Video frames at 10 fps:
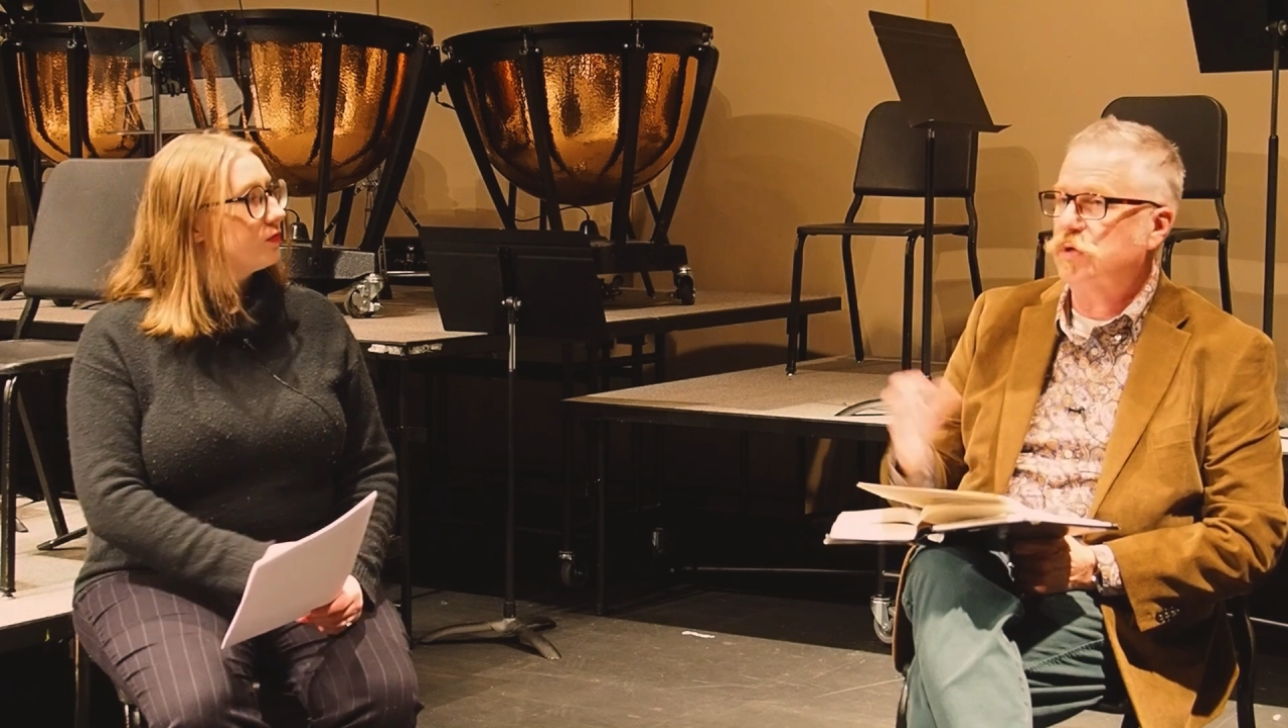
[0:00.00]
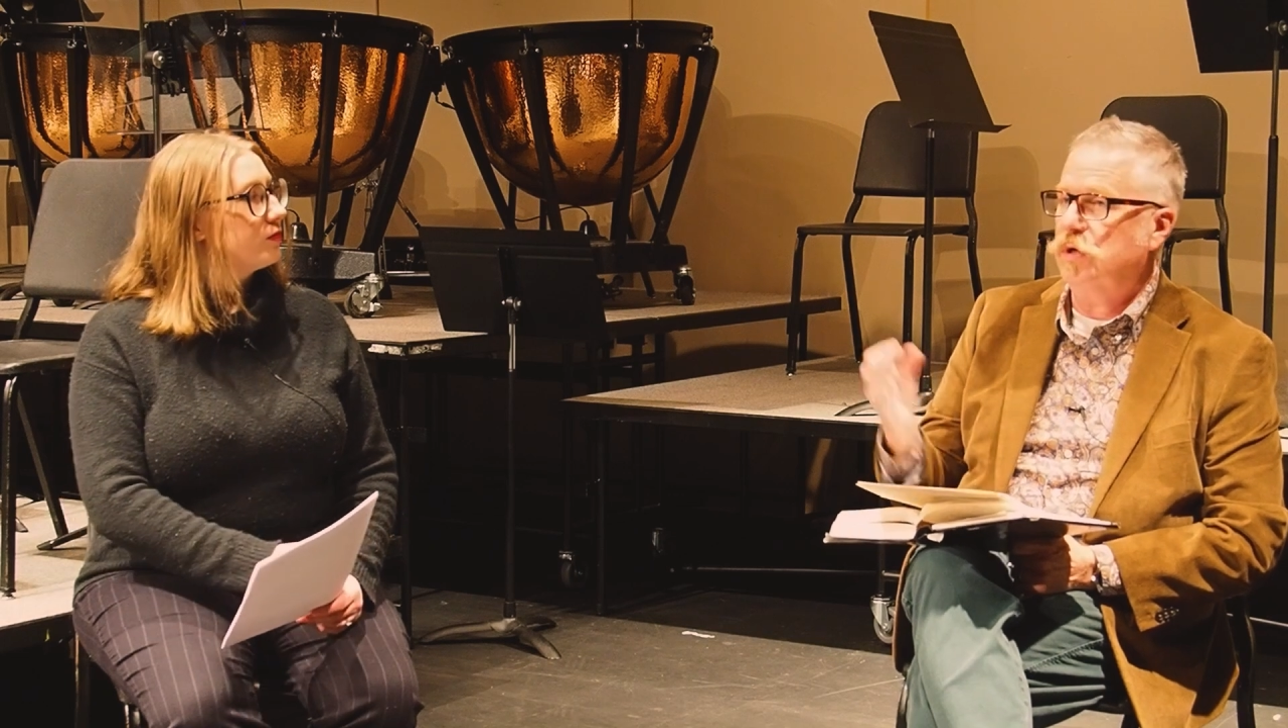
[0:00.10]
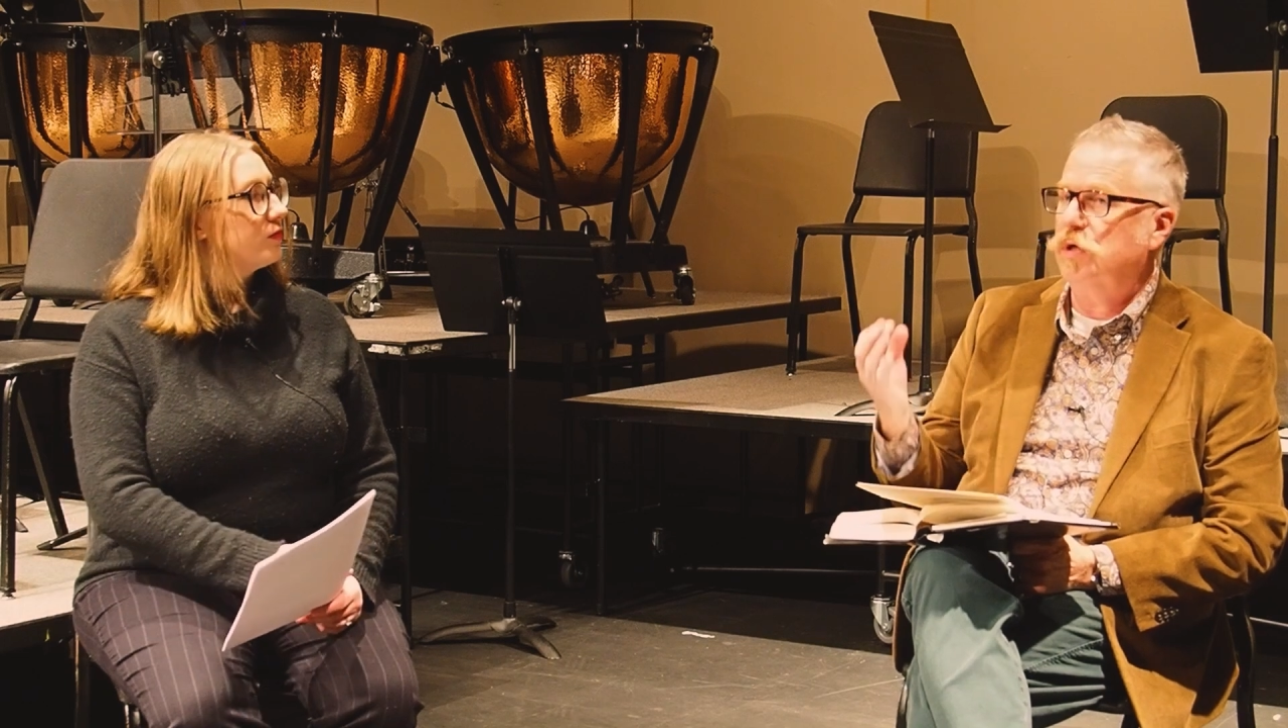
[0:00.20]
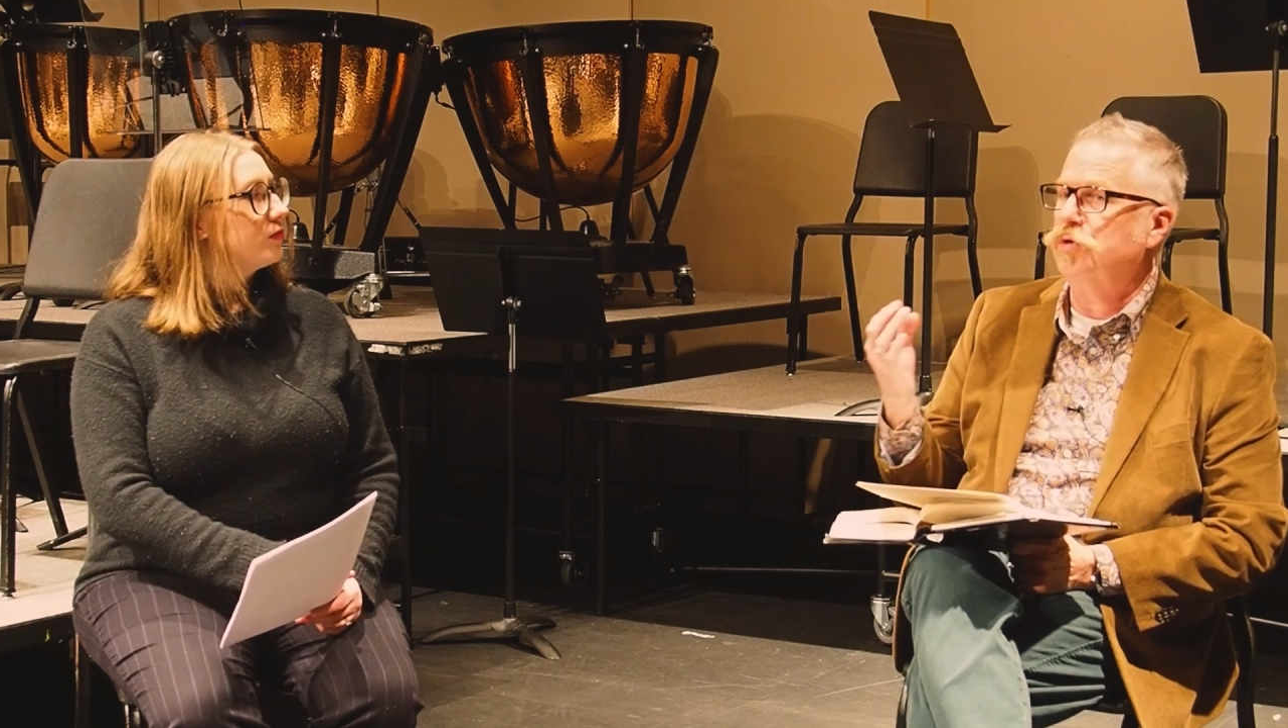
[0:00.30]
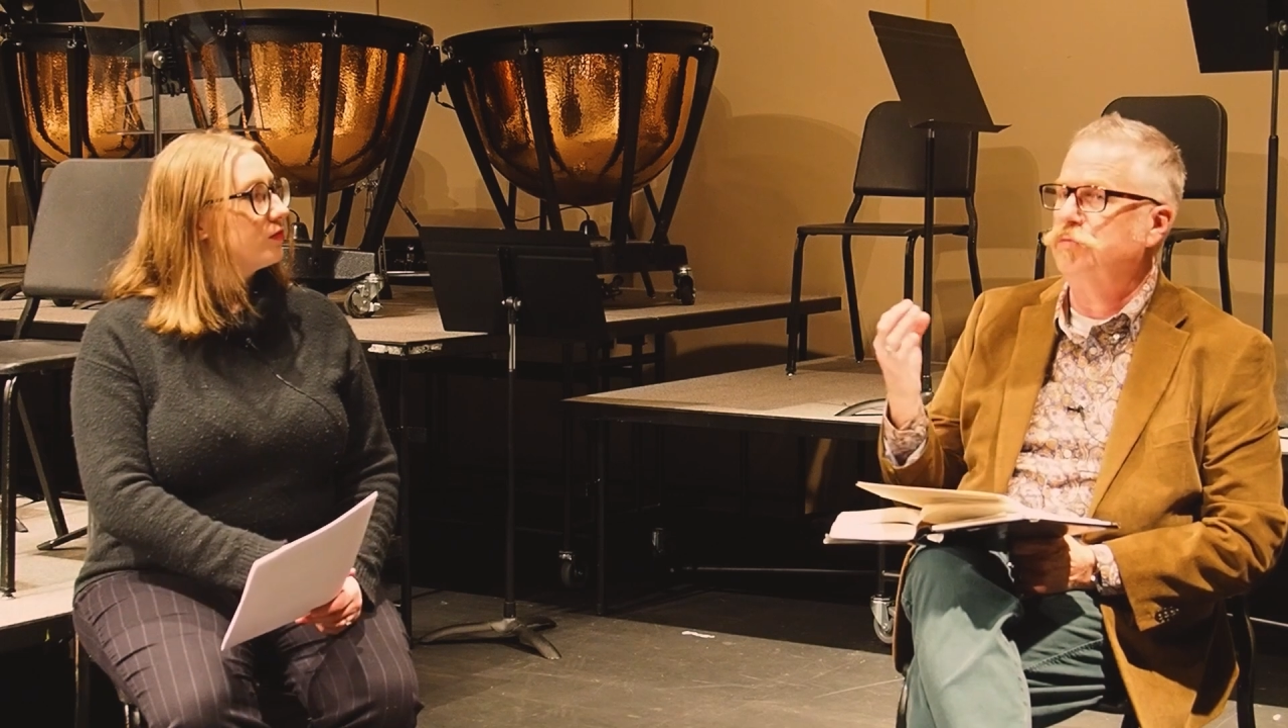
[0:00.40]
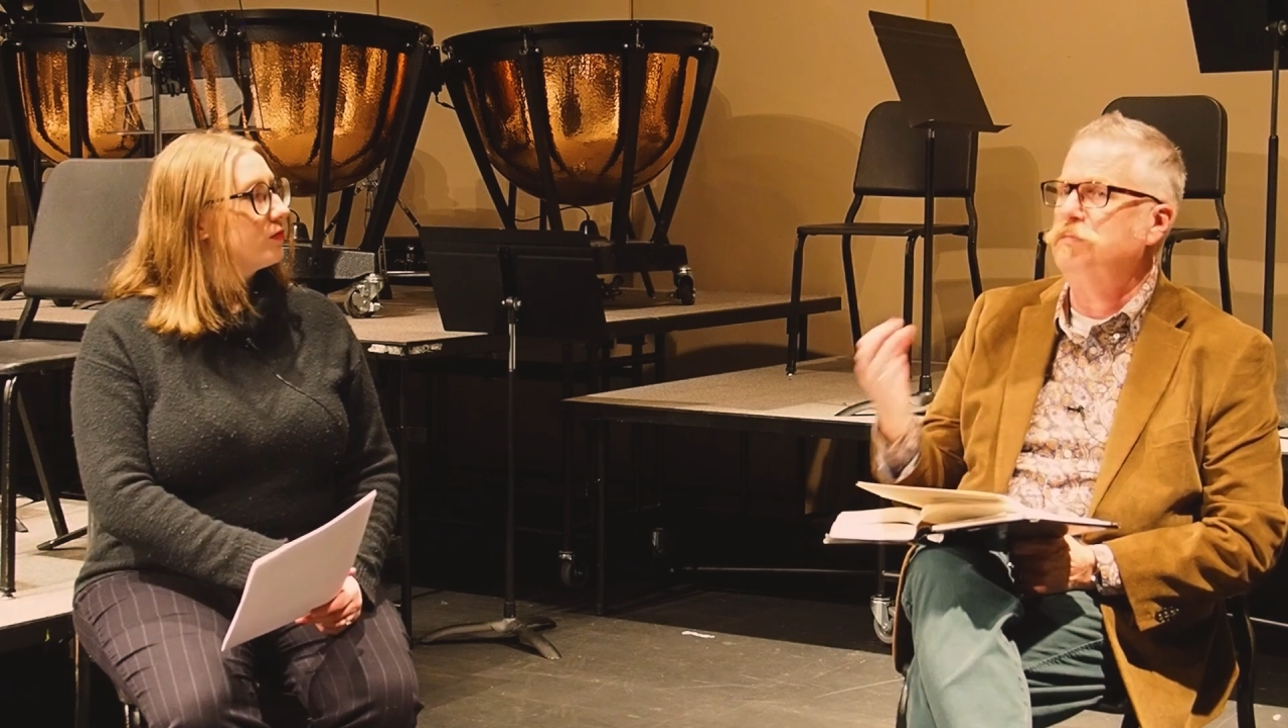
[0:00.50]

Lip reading: called